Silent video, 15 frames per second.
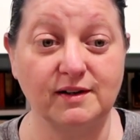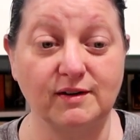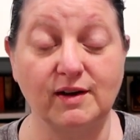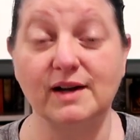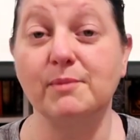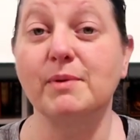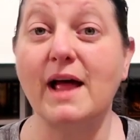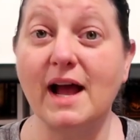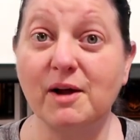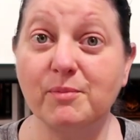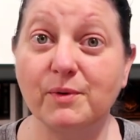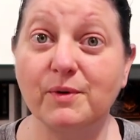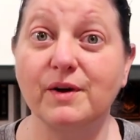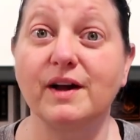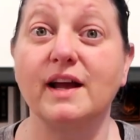well, a black
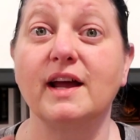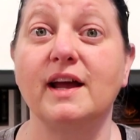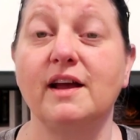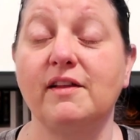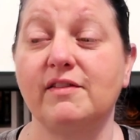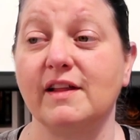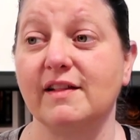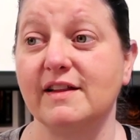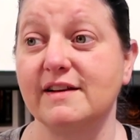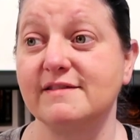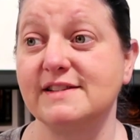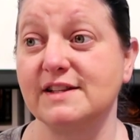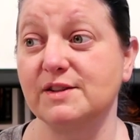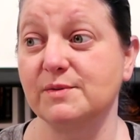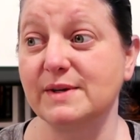boy that
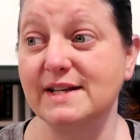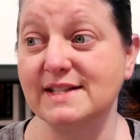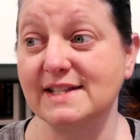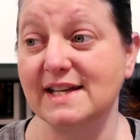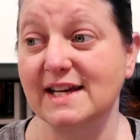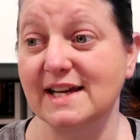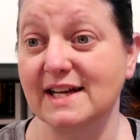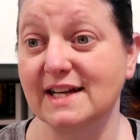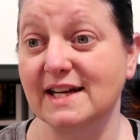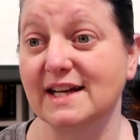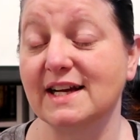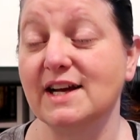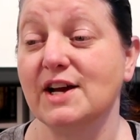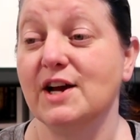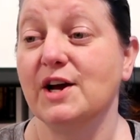lives in
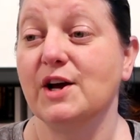Louisiana